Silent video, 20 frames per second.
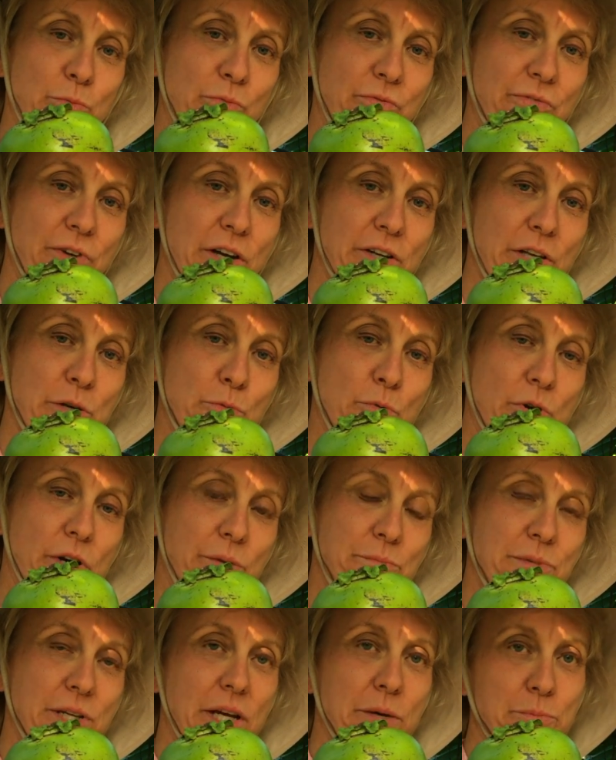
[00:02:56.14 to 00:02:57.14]
fairly
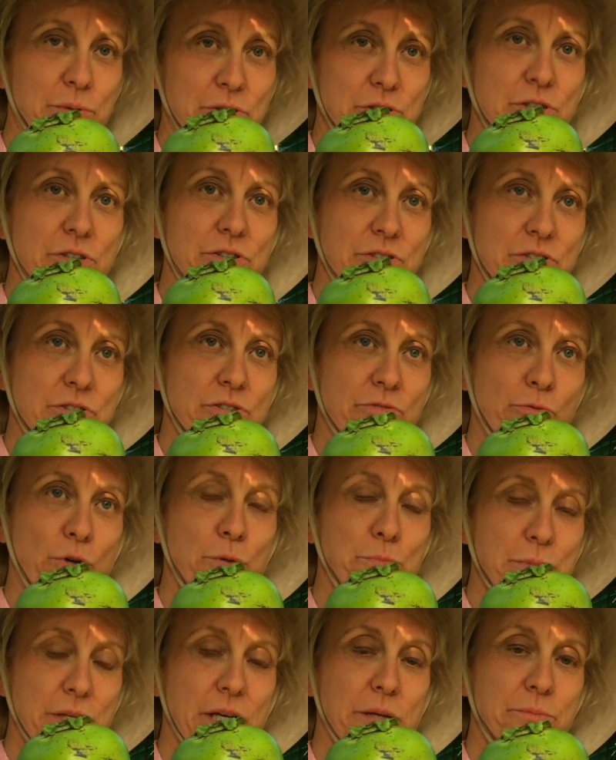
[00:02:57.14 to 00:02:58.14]
warm temperatures,
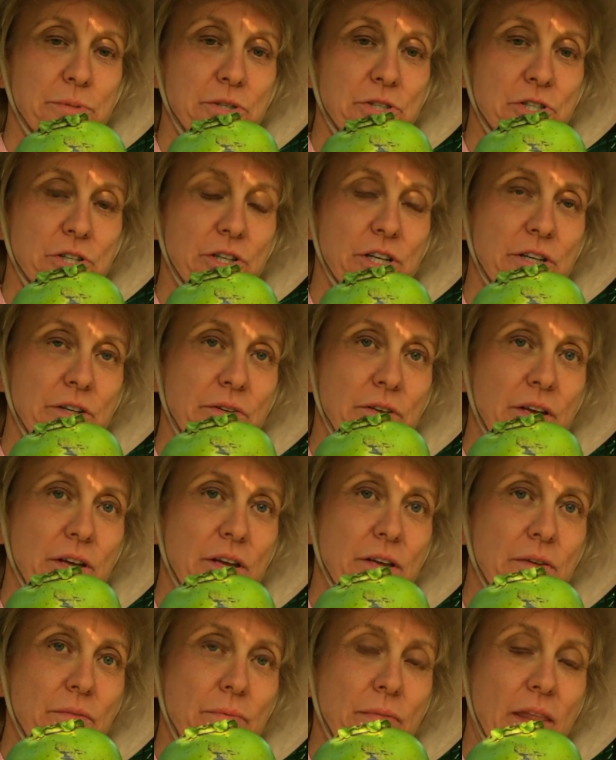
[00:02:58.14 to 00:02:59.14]
room temperature.
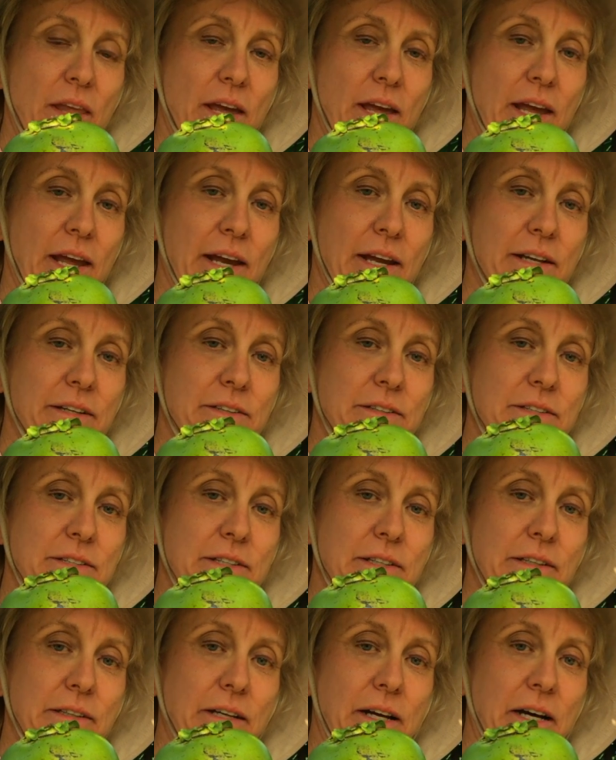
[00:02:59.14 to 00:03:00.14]
And
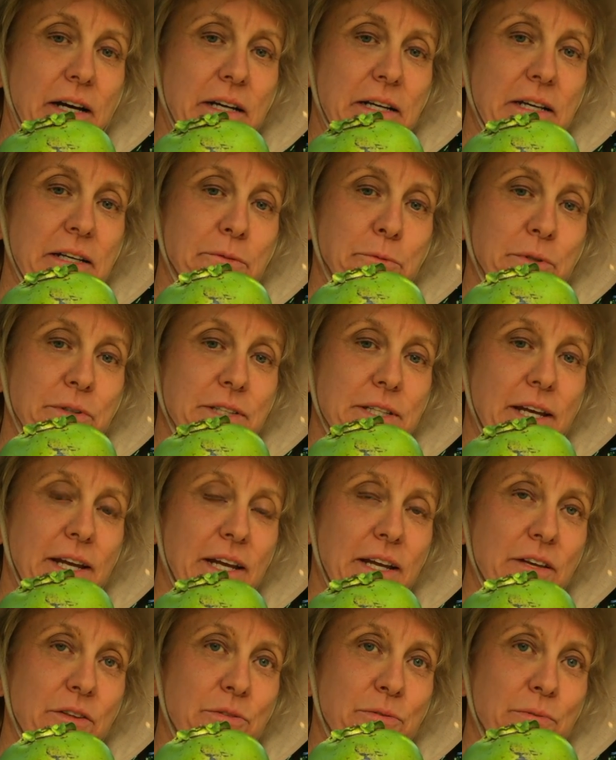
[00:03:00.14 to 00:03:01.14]
it will
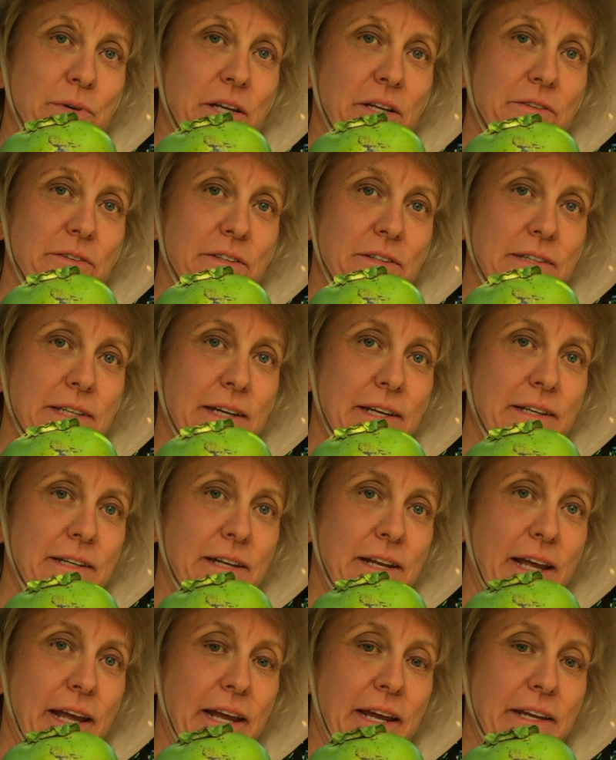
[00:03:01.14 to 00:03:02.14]
take 3 to 10
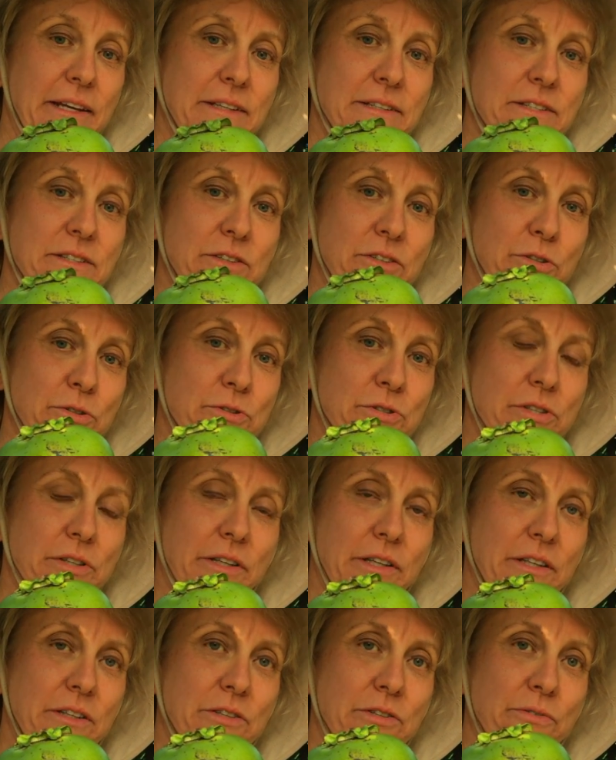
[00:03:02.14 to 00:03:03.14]
days
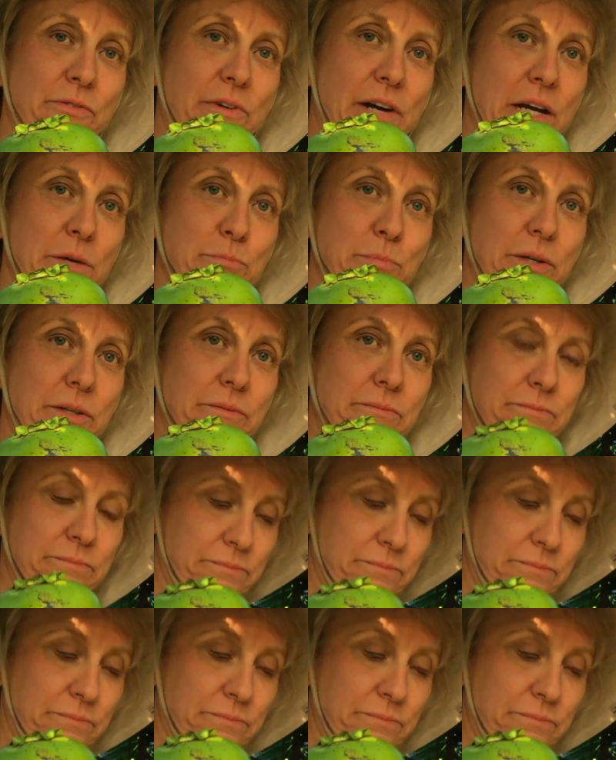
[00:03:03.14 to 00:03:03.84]
usually to ripen.